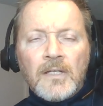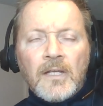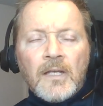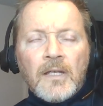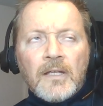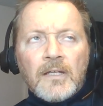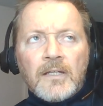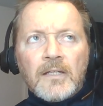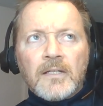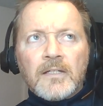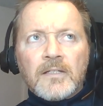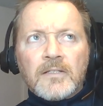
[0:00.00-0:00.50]

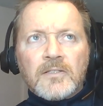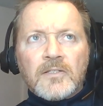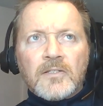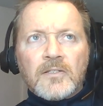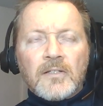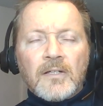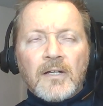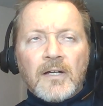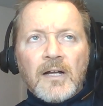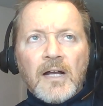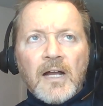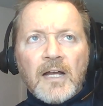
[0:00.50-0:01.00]
it's
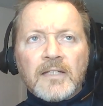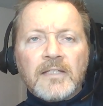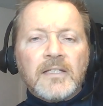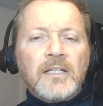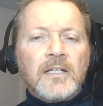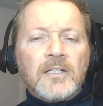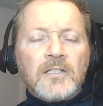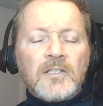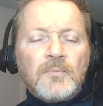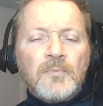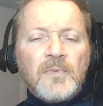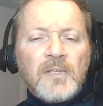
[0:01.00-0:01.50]
uh, I
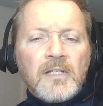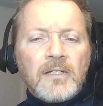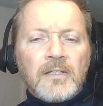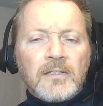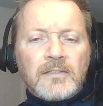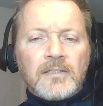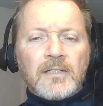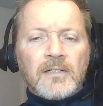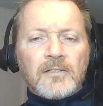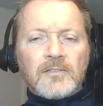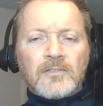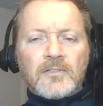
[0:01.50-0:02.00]
can't speak
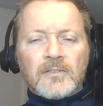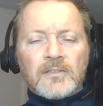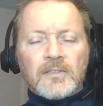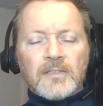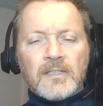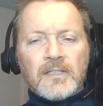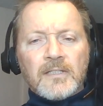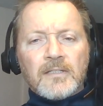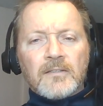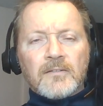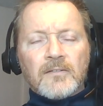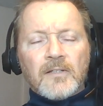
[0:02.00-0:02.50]

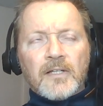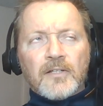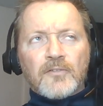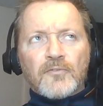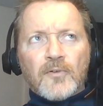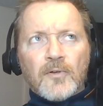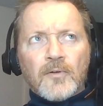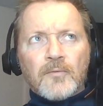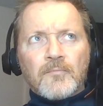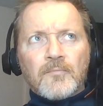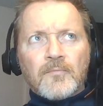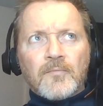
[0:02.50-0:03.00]
intelligently like
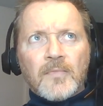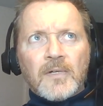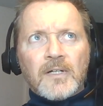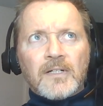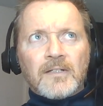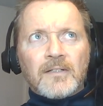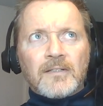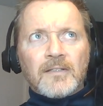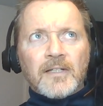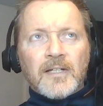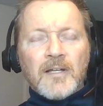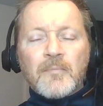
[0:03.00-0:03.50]
from
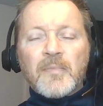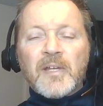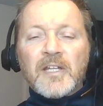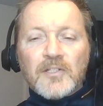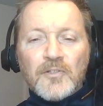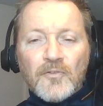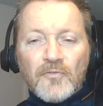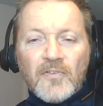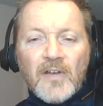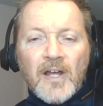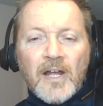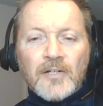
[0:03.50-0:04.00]
uh, like a
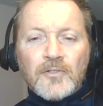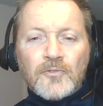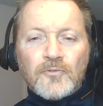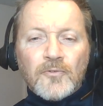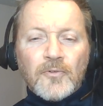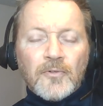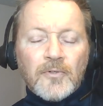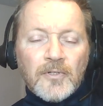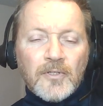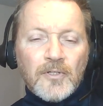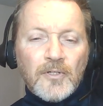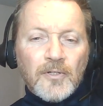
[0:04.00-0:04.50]

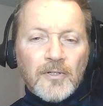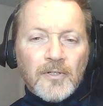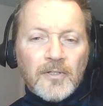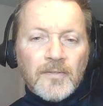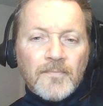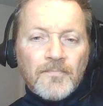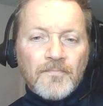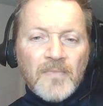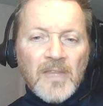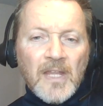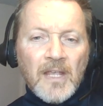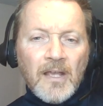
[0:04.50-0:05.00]
manufacturer could.
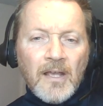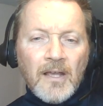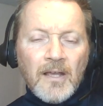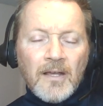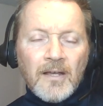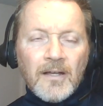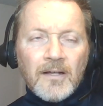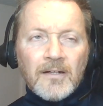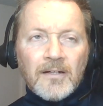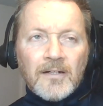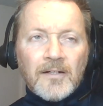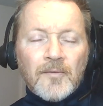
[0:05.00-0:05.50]

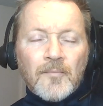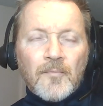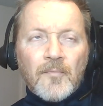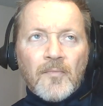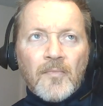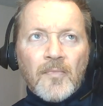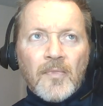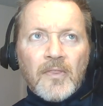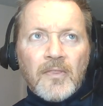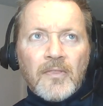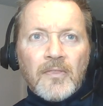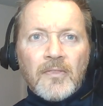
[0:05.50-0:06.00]

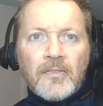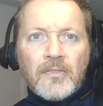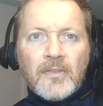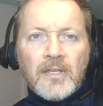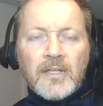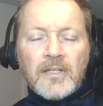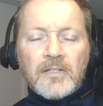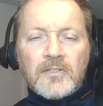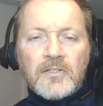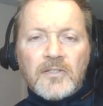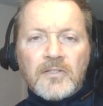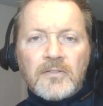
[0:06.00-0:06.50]
Um,
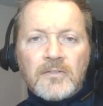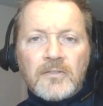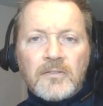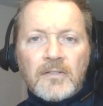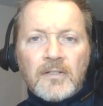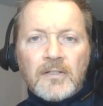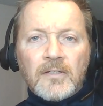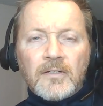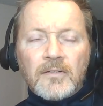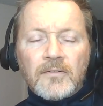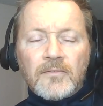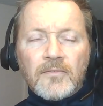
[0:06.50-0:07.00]
it's
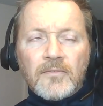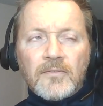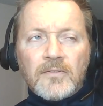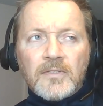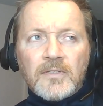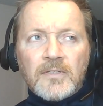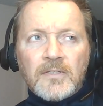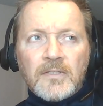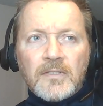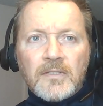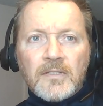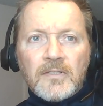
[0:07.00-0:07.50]
uh,
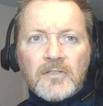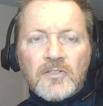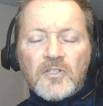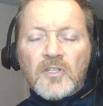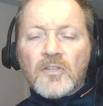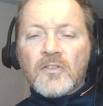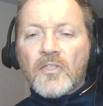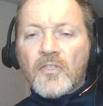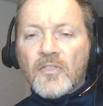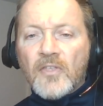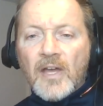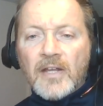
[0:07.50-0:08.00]

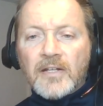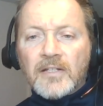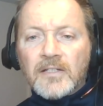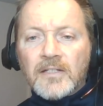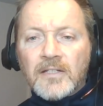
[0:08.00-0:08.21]
synthetic,